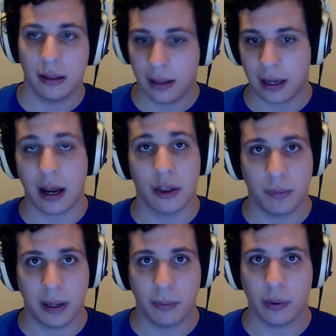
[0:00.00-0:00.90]
than other
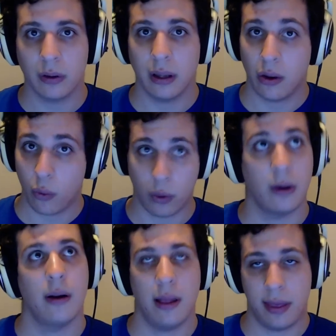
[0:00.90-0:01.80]
people,
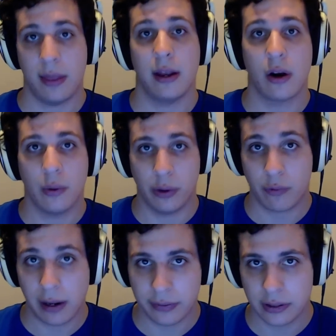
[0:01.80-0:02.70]
or than they are with
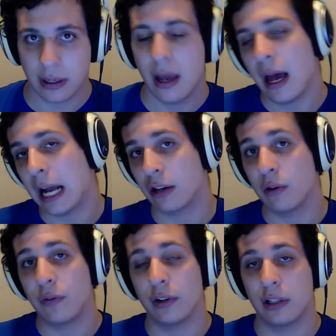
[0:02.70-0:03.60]
rifles, I'm going to
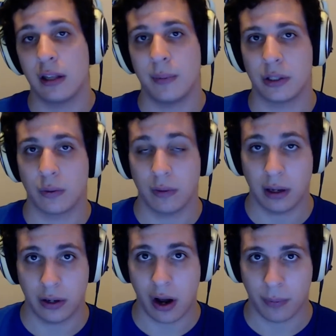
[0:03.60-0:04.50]
refer to them as
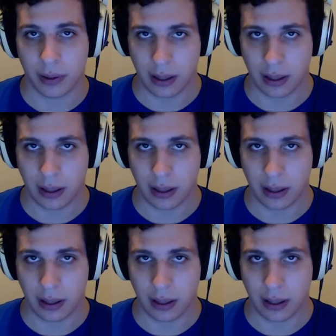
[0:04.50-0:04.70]
an opper.